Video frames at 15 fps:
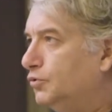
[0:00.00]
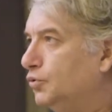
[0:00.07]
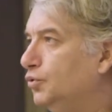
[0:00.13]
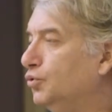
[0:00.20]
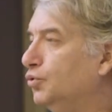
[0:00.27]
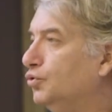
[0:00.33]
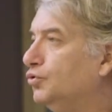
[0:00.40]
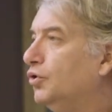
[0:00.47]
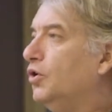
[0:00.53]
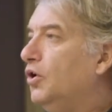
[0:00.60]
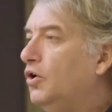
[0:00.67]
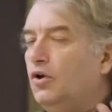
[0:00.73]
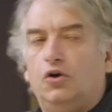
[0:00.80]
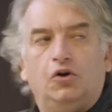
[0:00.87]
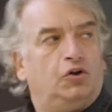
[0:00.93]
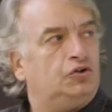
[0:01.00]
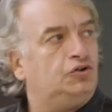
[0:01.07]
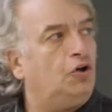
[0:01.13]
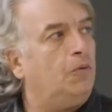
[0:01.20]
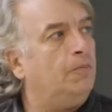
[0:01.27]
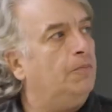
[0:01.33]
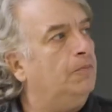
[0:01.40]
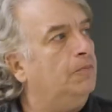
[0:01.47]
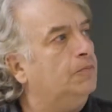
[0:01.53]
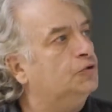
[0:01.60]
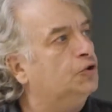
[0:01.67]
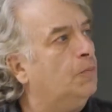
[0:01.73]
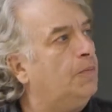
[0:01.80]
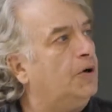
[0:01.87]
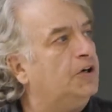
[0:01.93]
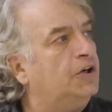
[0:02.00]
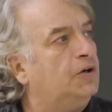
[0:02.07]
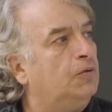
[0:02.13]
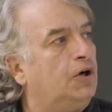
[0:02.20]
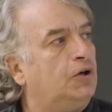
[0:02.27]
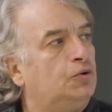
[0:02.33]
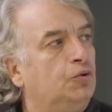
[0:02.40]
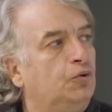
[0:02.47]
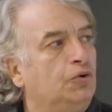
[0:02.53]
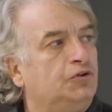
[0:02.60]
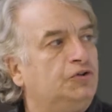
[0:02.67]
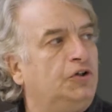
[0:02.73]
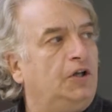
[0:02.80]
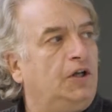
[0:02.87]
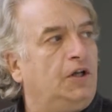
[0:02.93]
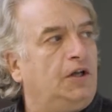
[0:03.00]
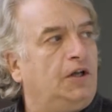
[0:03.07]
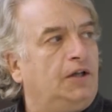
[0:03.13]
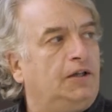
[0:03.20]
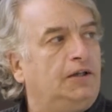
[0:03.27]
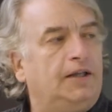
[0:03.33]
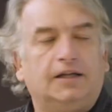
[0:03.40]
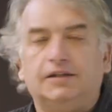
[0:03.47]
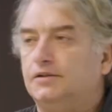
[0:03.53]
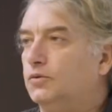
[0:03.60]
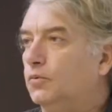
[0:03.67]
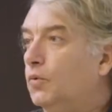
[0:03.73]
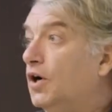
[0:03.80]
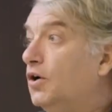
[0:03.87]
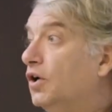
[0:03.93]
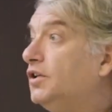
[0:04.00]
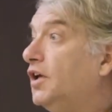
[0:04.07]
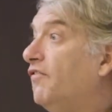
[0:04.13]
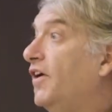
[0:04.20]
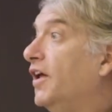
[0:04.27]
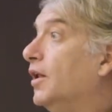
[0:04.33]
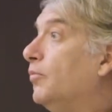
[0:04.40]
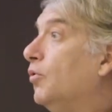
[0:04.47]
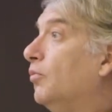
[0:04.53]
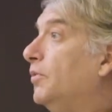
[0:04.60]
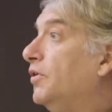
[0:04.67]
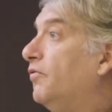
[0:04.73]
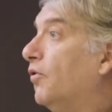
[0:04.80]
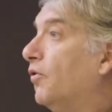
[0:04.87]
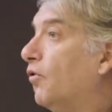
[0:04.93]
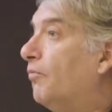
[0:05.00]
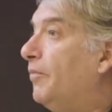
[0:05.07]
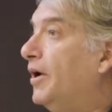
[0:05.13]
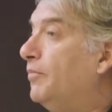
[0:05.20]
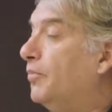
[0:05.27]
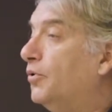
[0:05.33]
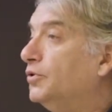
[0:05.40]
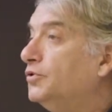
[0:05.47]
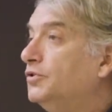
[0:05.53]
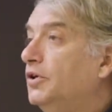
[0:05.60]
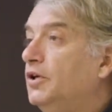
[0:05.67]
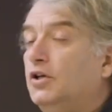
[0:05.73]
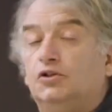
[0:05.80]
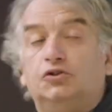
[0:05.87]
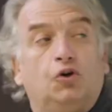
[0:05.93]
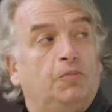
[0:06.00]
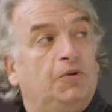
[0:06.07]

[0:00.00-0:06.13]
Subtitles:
use some particular tools that were not available before our papers. So